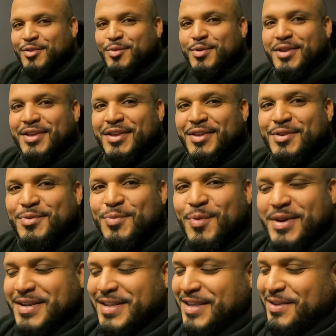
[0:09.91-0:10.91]
Two, Two keys, keys,
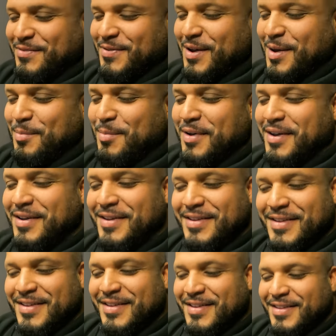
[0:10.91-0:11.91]
one key
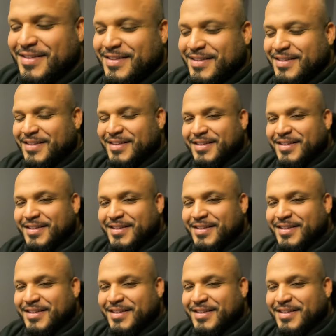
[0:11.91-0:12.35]
One key